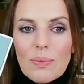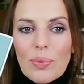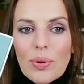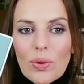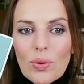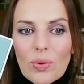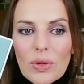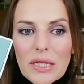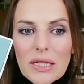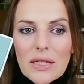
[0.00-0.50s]

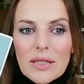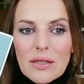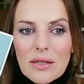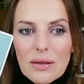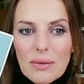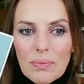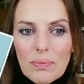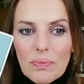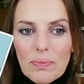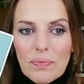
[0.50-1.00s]

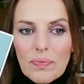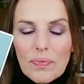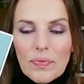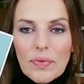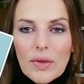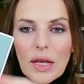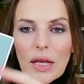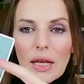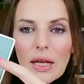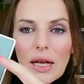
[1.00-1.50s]
wisdom.
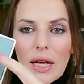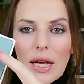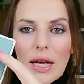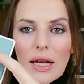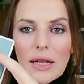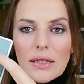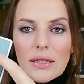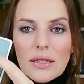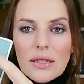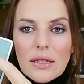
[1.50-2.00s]

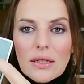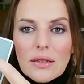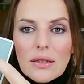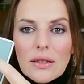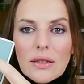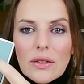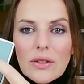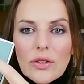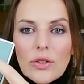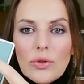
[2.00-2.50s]
And
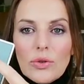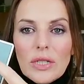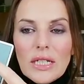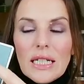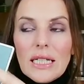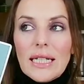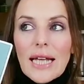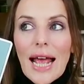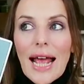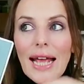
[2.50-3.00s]
you
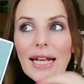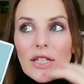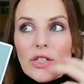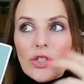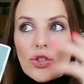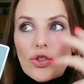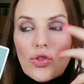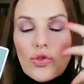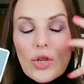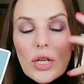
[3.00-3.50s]
need
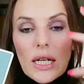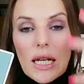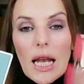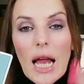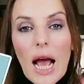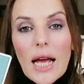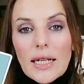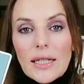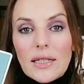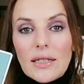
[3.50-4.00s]
extra
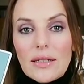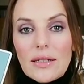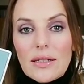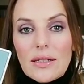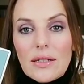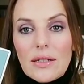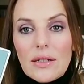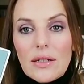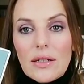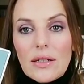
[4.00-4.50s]

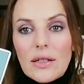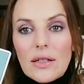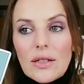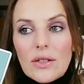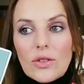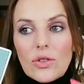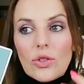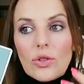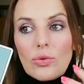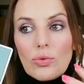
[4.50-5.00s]
light
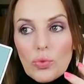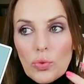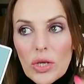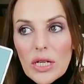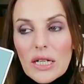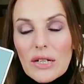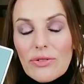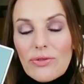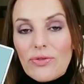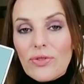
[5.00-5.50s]
to
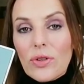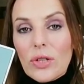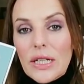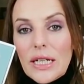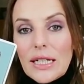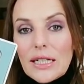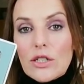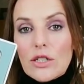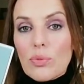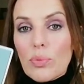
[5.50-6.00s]
really fully
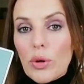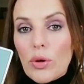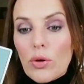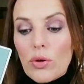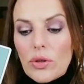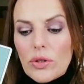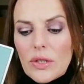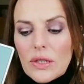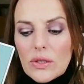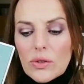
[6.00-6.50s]
explore
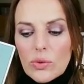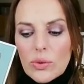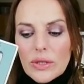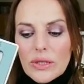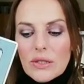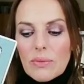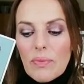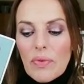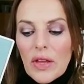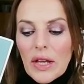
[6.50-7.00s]
this
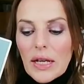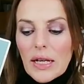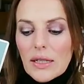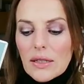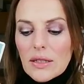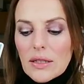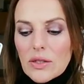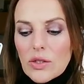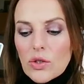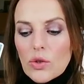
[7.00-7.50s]
wisdom.
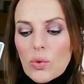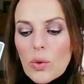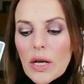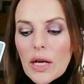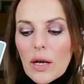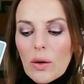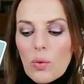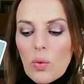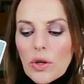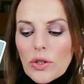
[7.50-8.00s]
This is why
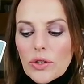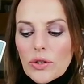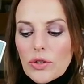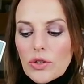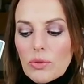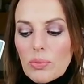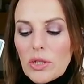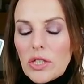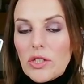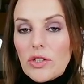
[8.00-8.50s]
I want you to
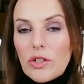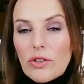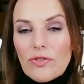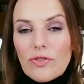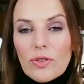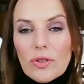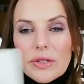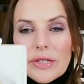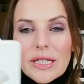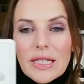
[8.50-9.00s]
be in your
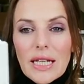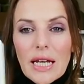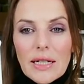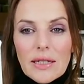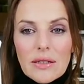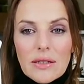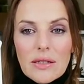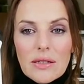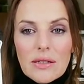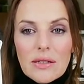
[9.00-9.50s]
full
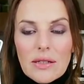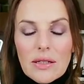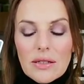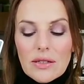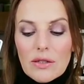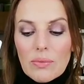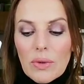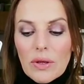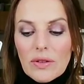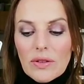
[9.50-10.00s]
senses
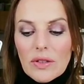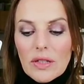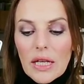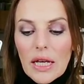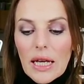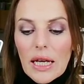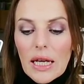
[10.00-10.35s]
this month,